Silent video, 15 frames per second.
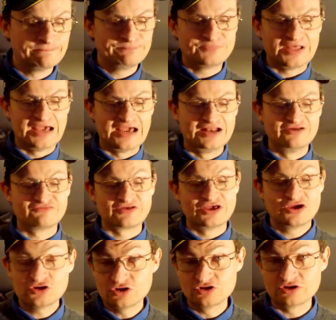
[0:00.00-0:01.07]
and if they
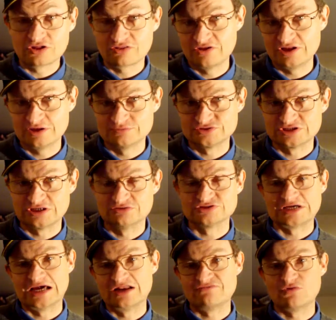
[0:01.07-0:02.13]
could think themselves
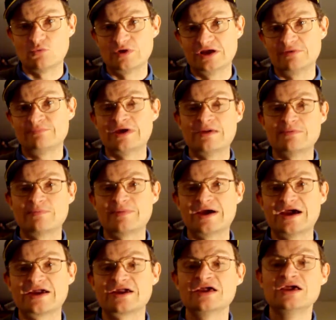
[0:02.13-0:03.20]
out of a wet paper
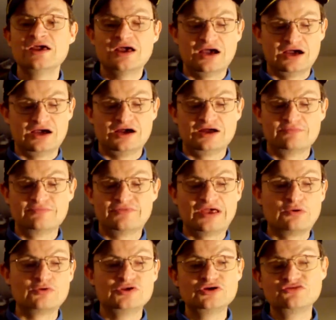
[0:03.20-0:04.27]
bag, um, they
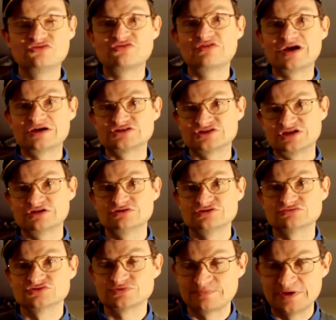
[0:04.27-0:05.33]
were using their skills
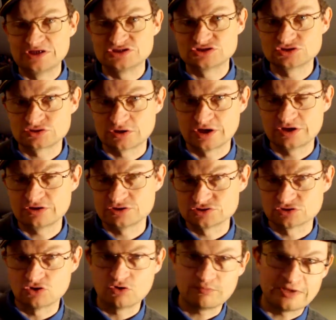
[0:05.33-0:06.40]
of speech to try and
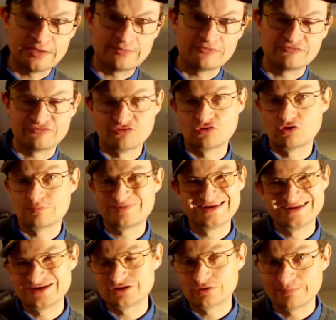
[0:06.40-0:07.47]
control people for
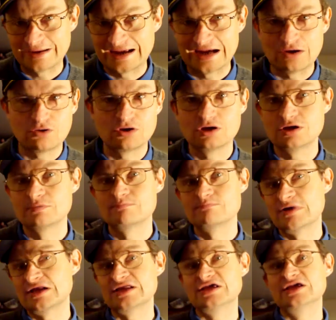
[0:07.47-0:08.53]
political power,
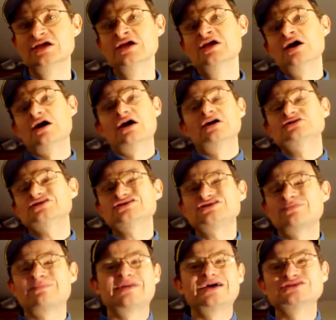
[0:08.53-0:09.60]
money, uh, just the
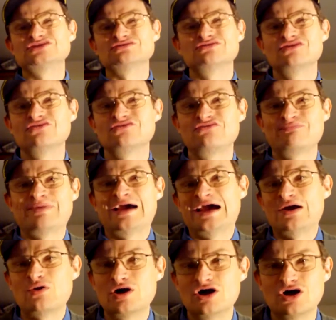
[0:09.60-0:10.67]
pleasure of
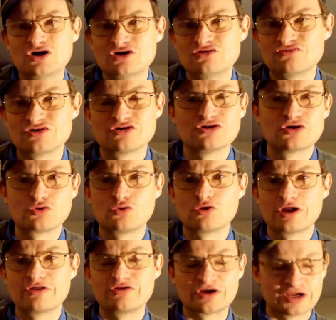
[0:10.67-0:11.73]
power over, and all
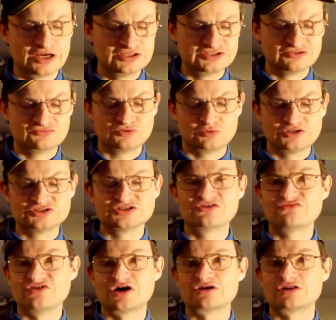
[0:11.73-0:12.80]
other kinds of twisted,
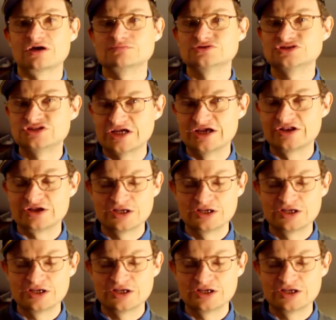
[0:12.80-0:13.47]
fucked up shit.